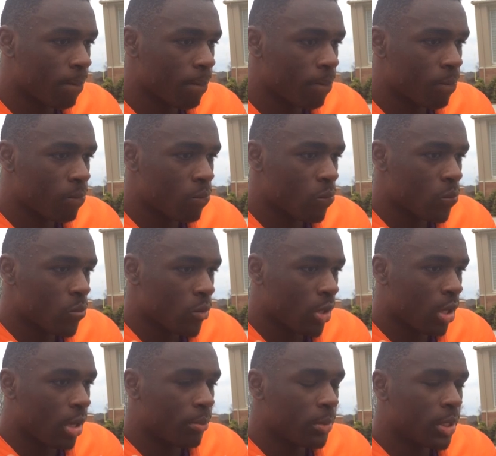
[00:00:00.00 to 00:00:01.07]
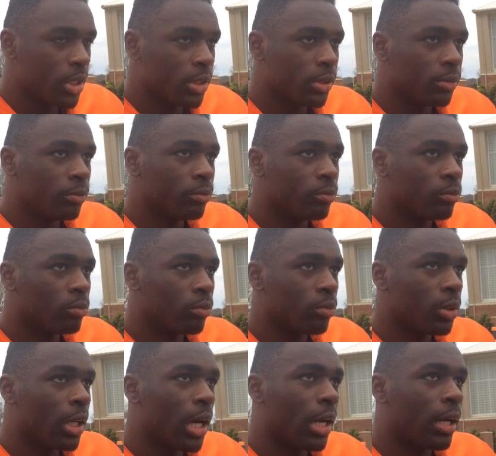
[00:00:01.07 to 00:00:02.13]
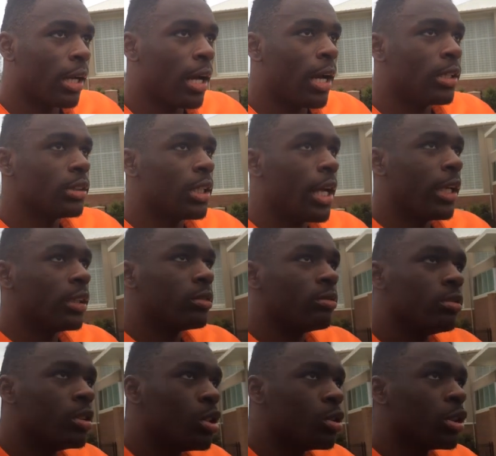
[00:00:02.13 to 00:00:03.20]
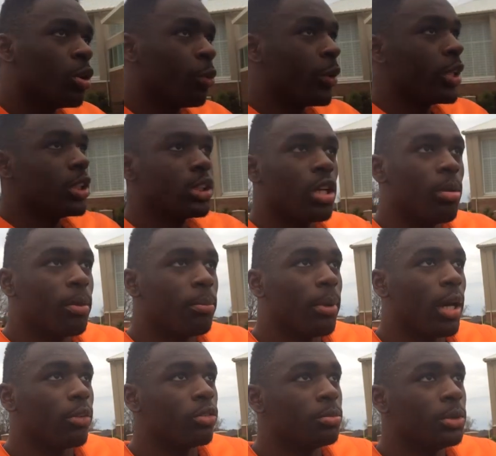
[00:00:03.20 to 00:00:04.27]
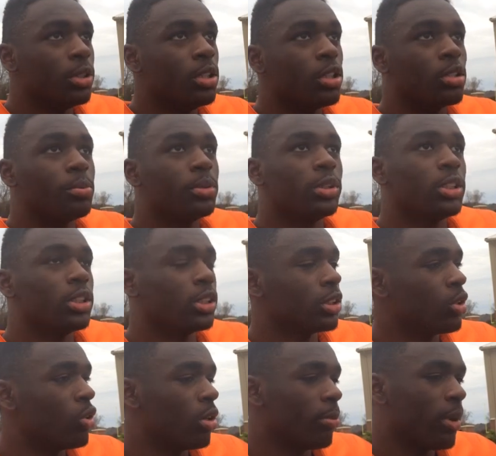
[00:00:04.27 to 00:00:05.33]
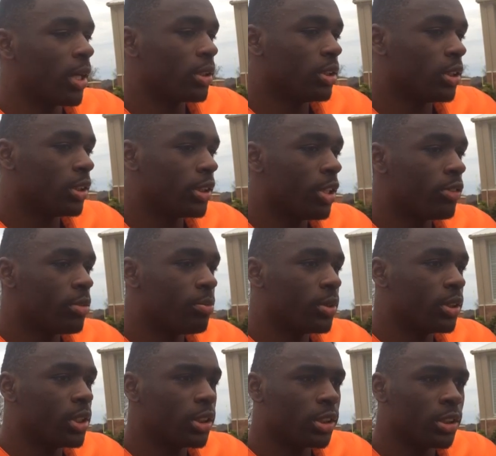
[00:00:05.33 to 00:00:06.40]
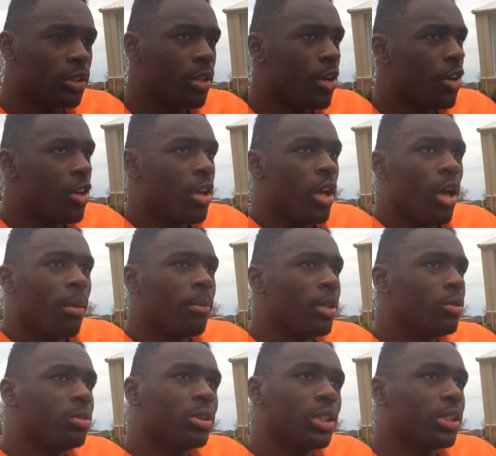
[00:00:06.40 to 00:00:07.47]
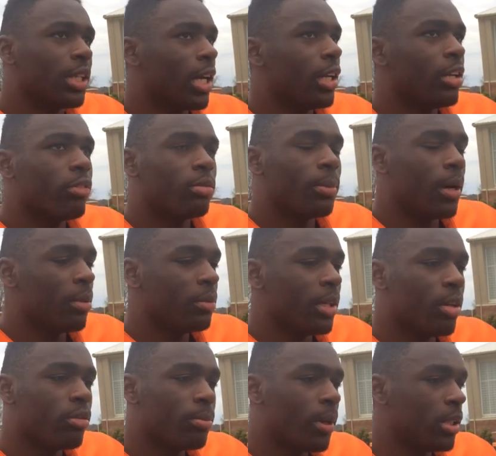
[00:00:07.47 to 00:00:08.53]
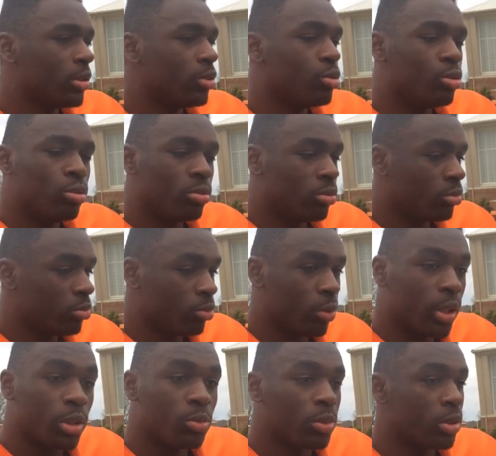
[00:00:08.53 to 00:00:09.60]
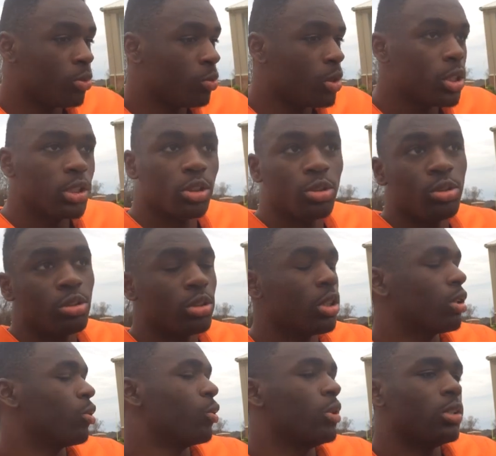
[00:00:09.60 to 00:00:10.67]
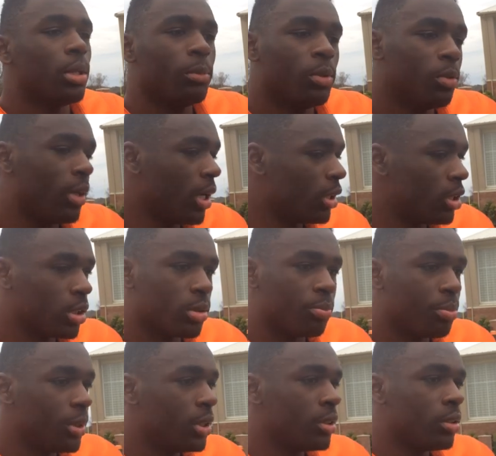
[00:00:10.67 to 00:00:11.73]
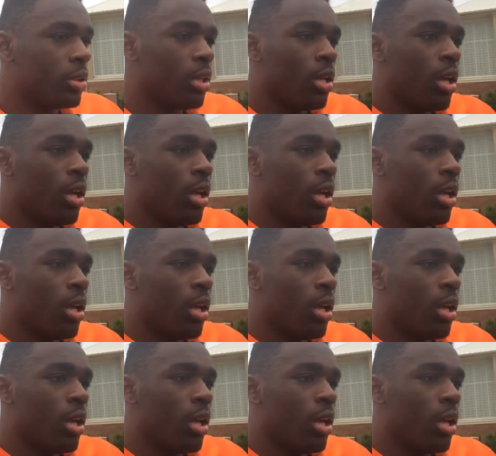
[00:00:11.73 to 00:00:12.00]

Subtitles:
I mean, you got guys like, you know, Kareem's coming back from the nickel position, going back to the safety position. I mean, we just got everybody. I mean, everybody who's running with the ones, twos, or threes. I mean, we're out there competing.